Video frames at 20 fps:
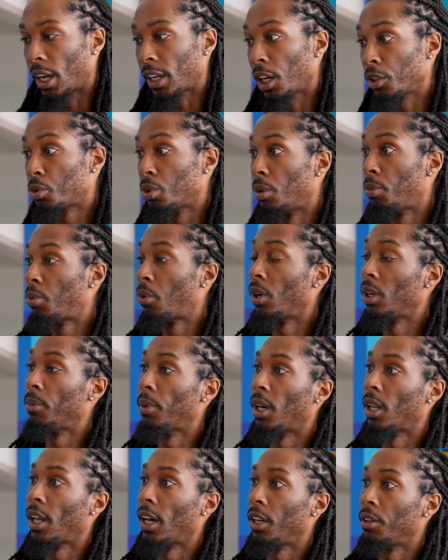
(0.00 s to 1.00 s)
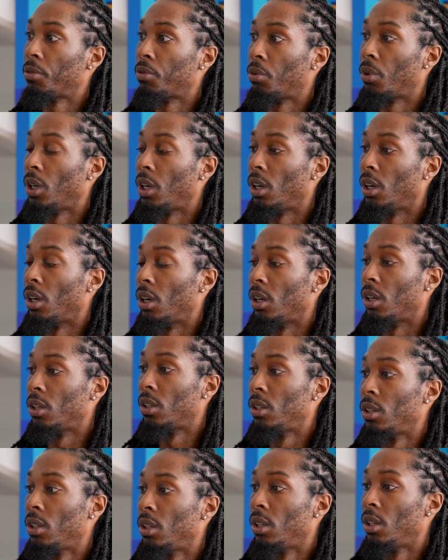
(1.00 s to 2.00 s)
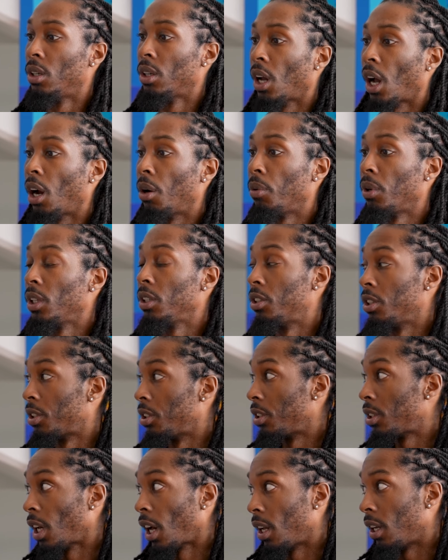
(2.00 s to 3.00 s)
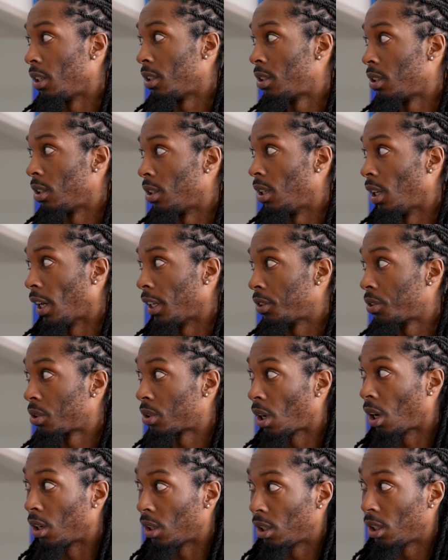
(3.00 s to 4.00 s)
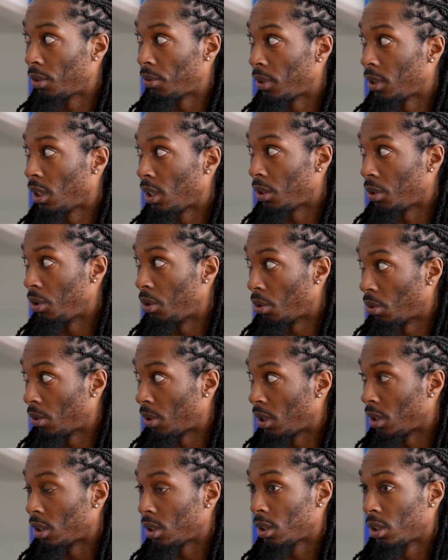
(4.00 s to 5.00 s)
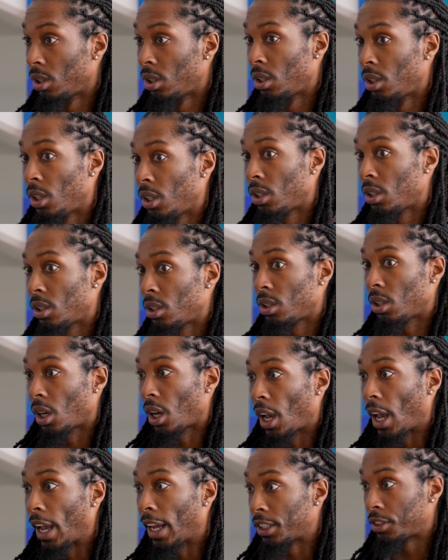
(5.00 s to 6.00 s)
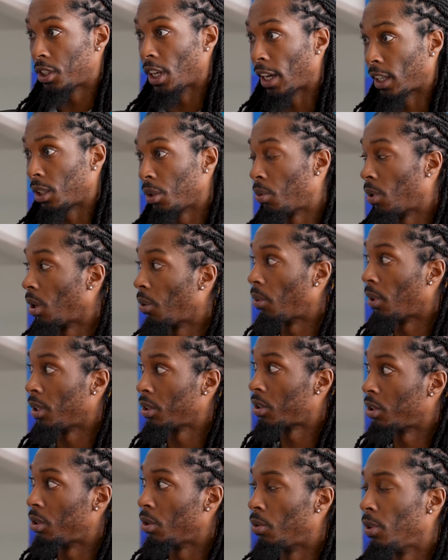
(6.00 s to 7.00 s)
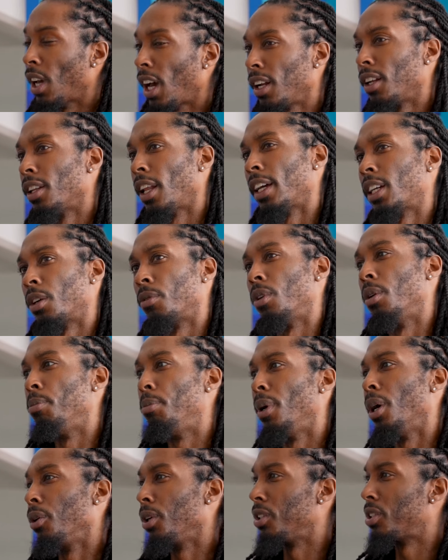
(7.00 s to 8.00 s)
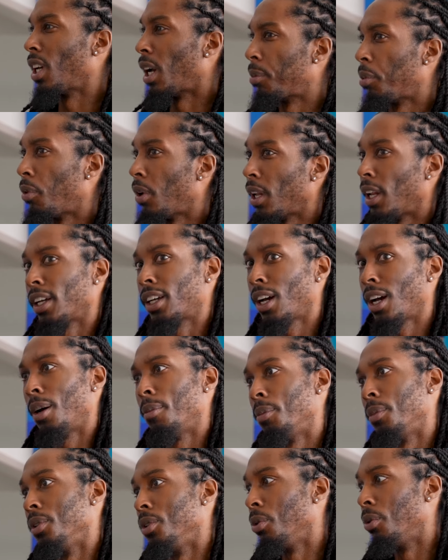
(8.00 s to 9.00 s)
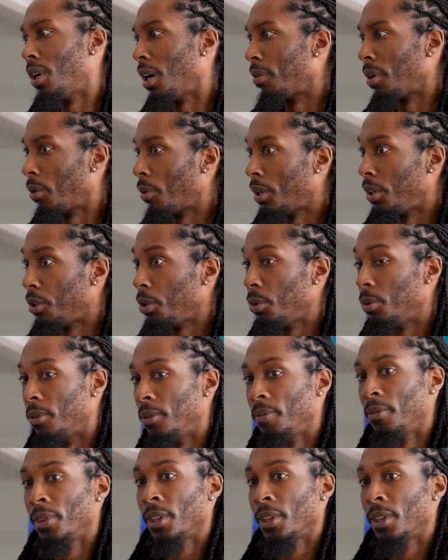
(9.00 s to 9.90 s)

I got to a point in my life where I really just decided to like start living and doing exactly what I wanted to do. Not in like a rebellious type of way, like oh, I'm gonna do whatever I want to do,